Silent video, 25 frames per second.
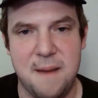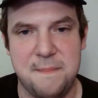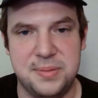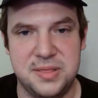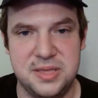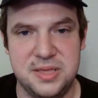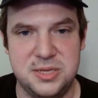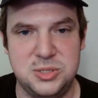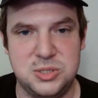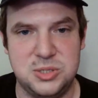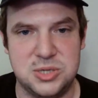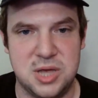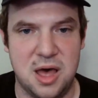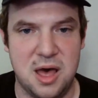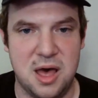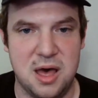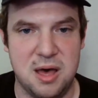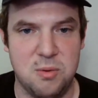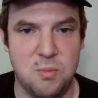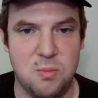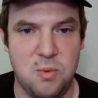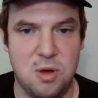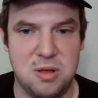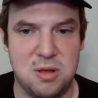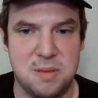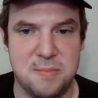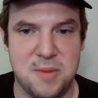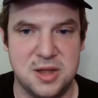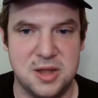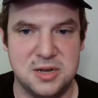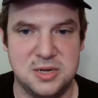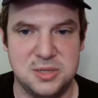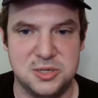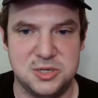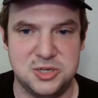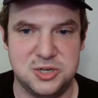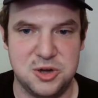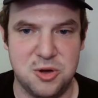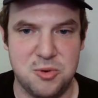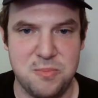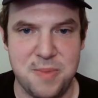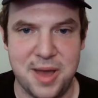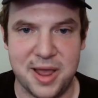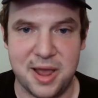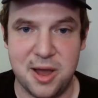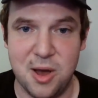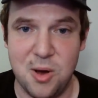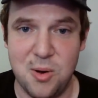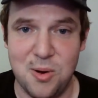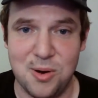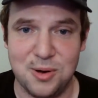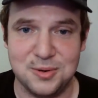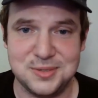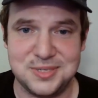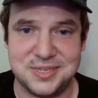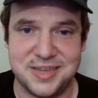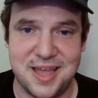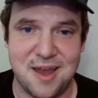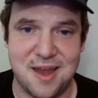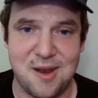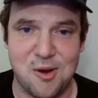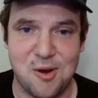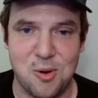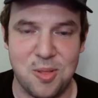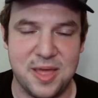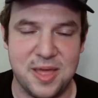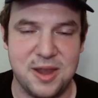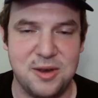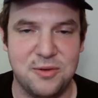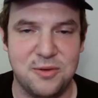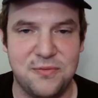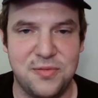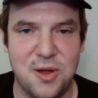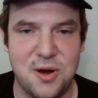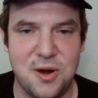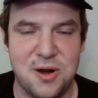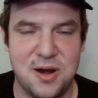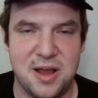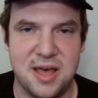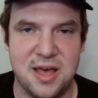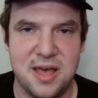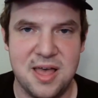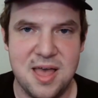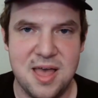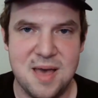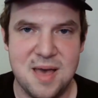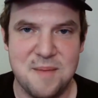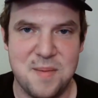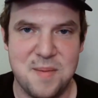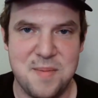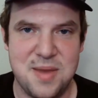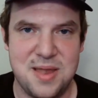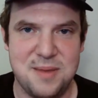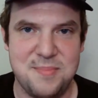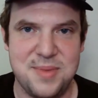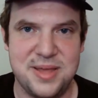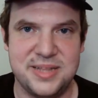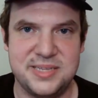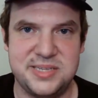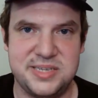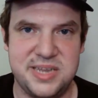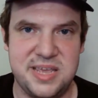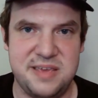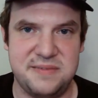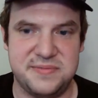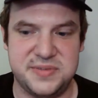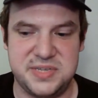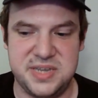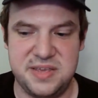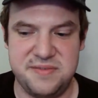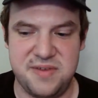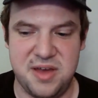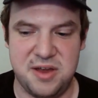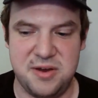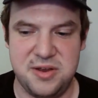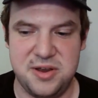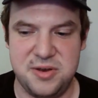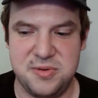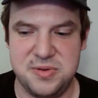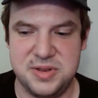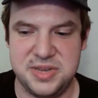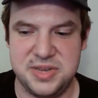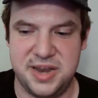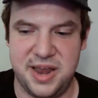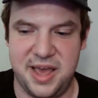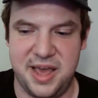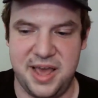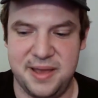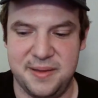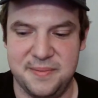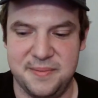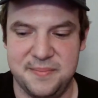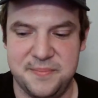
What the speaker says: please welcome onto the show my co-host down in Orlando, Florida, my main man, Steve. Steve, how are you doing today?